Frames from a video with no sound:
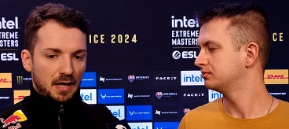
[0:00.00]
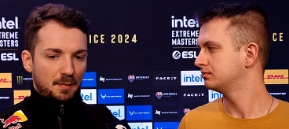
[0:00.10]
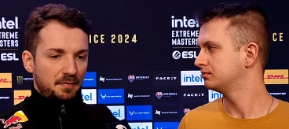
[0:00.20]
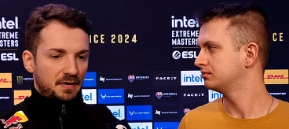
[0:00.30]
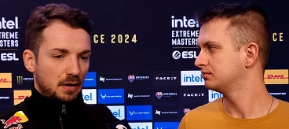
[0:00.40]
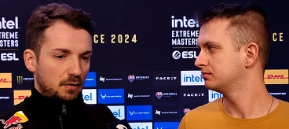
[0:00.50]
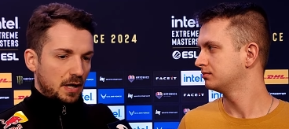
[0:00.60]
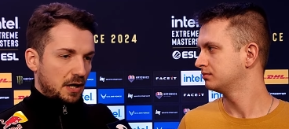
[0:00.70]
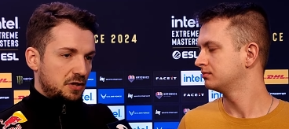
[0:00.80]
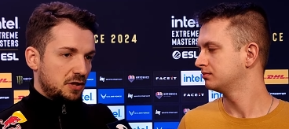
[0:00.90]
Speaker 1: happy with our
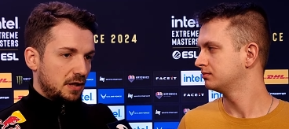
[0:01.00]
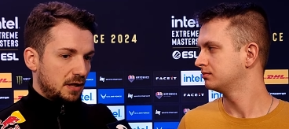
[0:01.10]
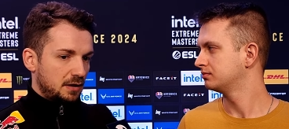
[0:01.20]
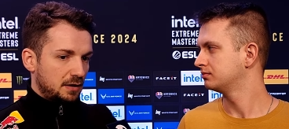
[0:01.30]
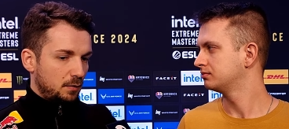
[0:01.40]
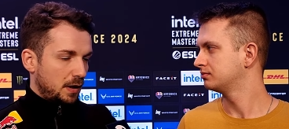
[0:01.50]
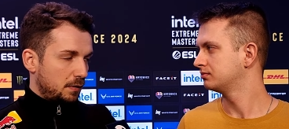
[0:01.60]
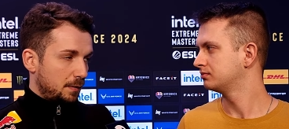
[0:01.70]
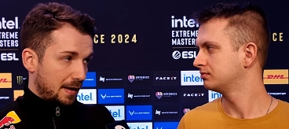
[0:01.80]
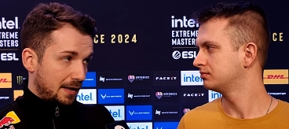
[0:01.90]
reaction and the way we
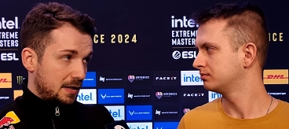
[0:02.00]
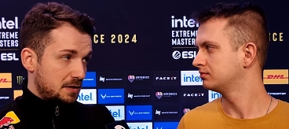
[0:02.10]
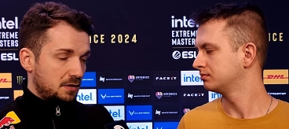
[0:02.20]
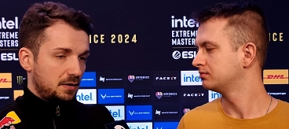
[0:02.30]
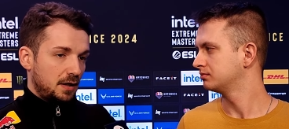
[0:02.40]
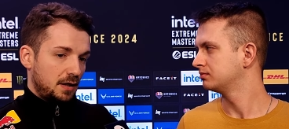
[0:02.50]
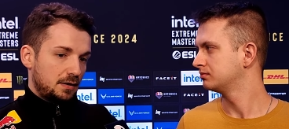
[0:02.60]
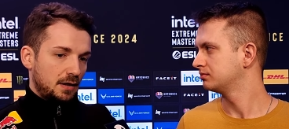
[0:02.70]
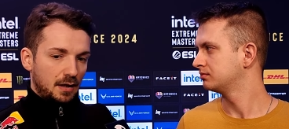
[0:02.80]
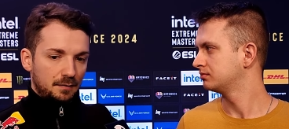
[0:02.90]
played yesterday, and
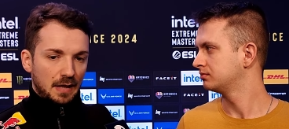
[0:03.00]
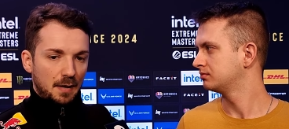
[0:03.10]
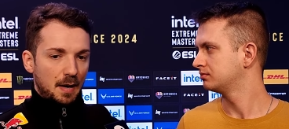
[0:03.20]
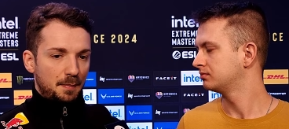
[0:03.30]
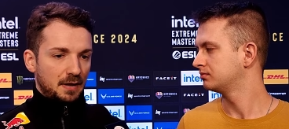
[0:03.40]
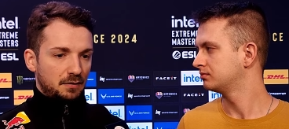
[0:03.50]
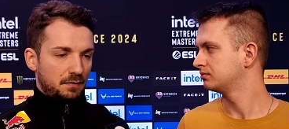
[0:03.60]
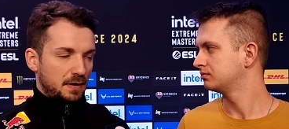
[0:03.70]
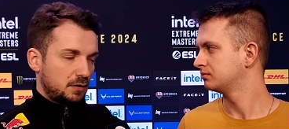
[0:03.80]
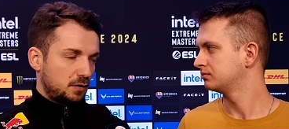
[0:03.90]
yeah, I'm happy that we
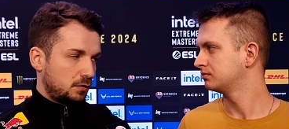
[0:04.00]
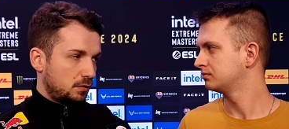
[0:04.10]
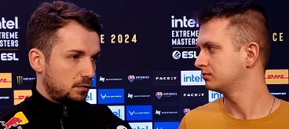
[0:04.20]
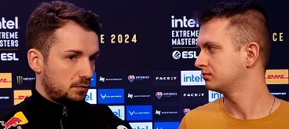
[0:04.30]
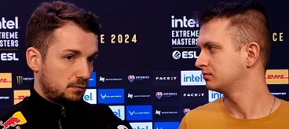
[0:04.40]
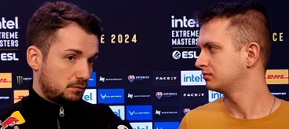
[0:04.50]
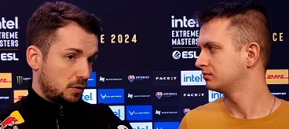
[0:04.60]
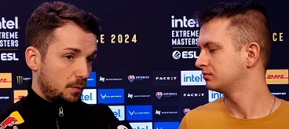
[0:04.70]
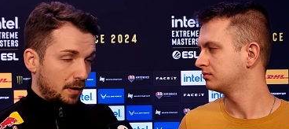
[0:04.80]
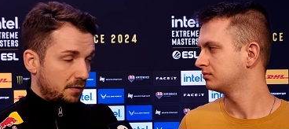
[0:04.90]
went through
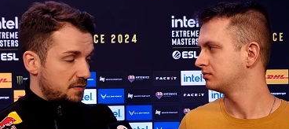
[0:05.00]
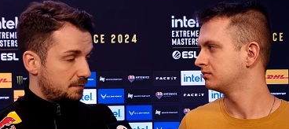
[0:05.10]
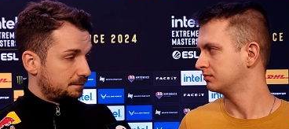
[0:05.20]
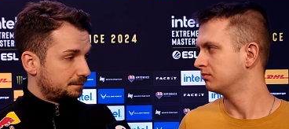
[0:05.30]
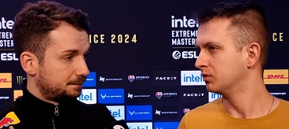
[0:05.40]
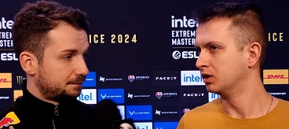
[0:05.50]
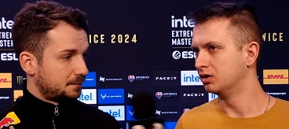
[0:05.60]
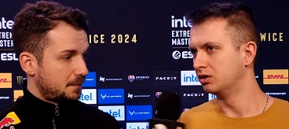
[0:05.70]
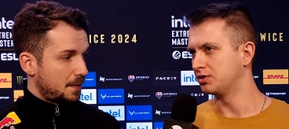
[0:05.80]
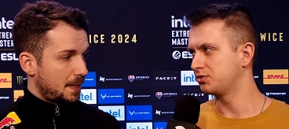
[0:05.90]
through playoffs.
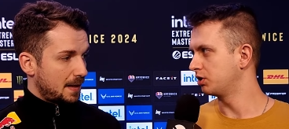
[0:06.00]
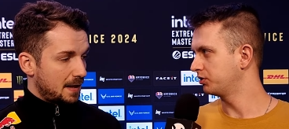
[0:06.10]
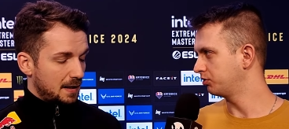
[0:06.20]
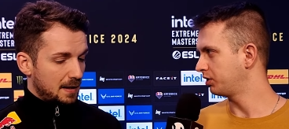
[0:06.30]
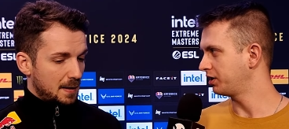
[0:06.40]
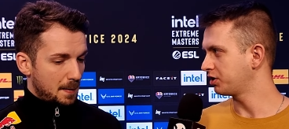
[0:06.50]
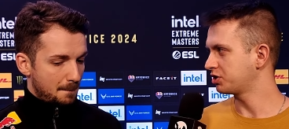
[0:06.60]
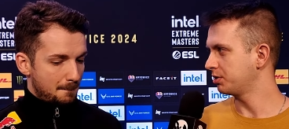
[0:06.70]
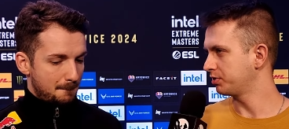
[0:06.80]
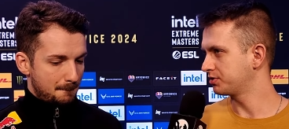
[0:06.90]
Speaker 2: As you are the reigning
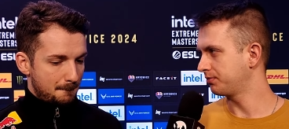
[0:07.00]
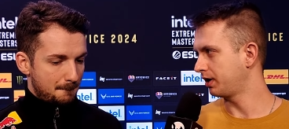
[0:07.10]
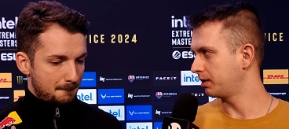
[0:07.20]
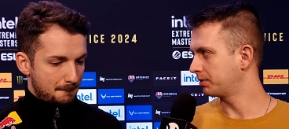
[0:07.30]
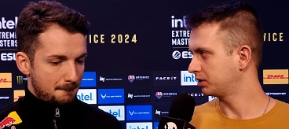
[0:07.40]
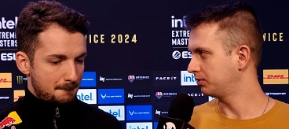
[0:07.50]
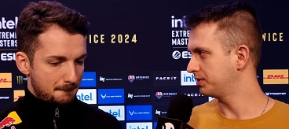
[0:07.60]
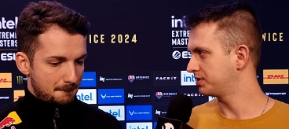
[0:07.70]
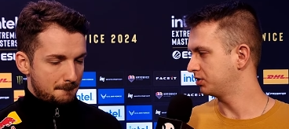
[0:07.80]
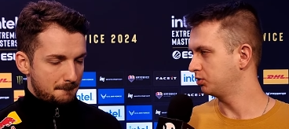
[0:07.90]
champions of I M
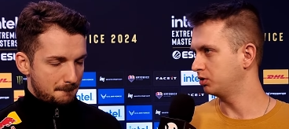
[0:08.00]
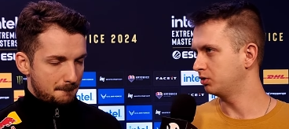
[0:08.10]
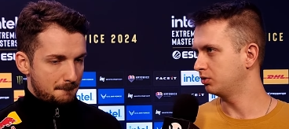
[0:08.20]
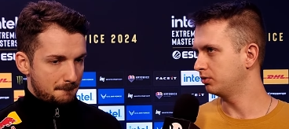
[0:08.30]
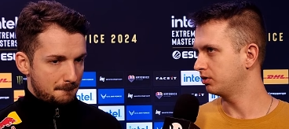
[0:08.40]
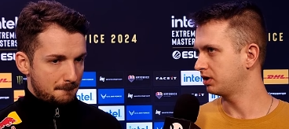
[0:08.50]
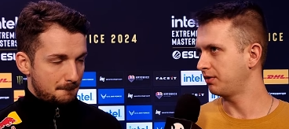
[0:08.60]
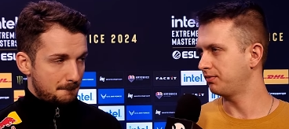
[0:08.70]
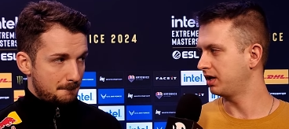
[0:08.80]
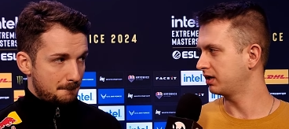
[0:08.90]
Katowice, do you
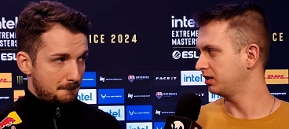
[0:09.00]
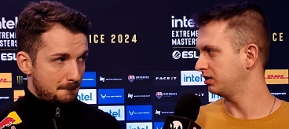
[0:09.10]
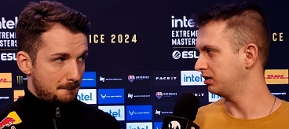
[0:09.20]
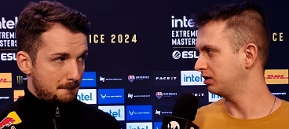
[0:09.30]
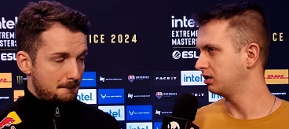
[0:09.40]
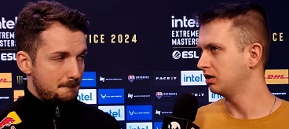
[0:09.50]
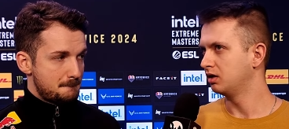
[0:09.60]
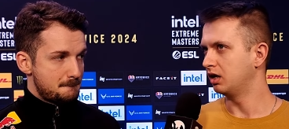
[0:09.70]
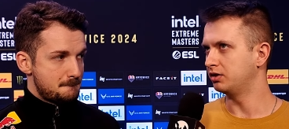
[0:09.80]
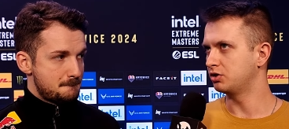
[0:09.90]
have like any
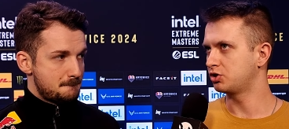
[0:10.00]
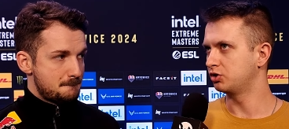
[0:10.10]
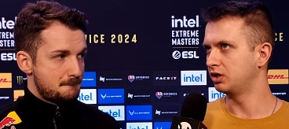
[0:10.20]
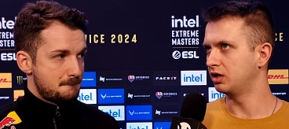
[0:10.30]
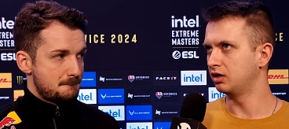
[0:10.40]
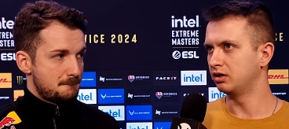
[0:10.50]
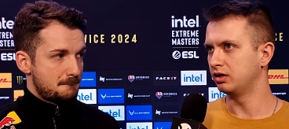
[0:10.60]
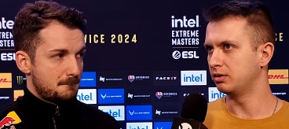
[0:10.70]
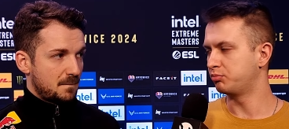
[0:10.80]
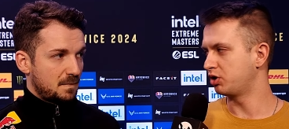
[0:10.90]
additional
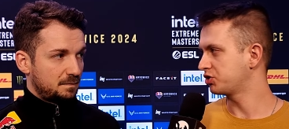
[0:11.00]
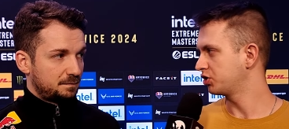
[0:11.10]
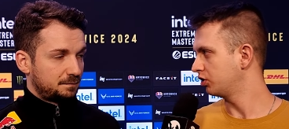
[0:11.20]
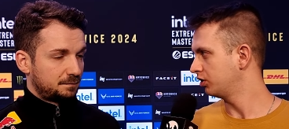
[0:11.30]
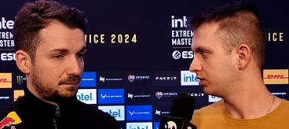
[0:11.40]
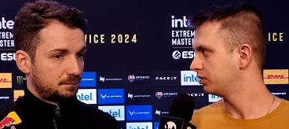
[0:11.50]
uh, pressure